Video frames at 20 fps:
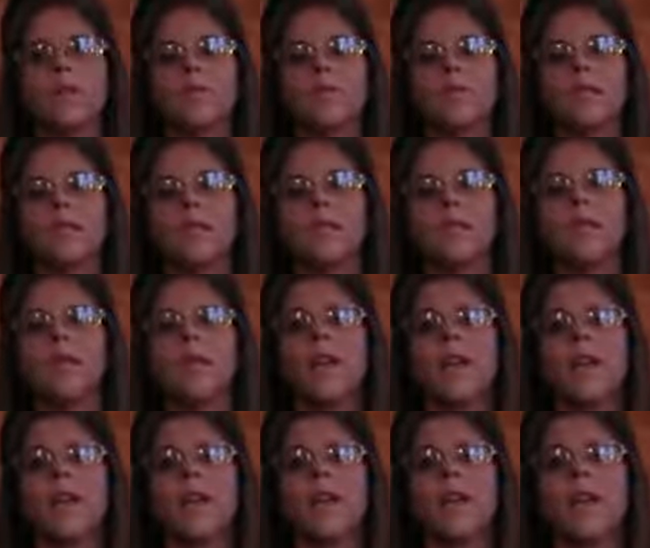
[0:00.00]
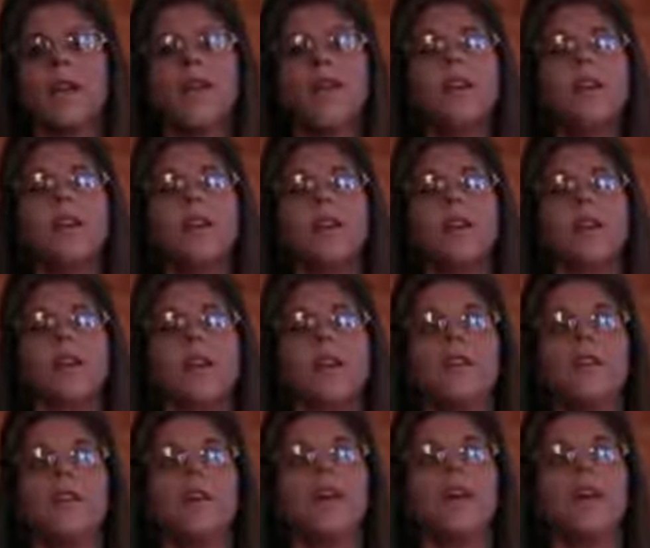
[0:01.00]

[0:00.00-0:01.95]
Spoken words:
Okay? And you know,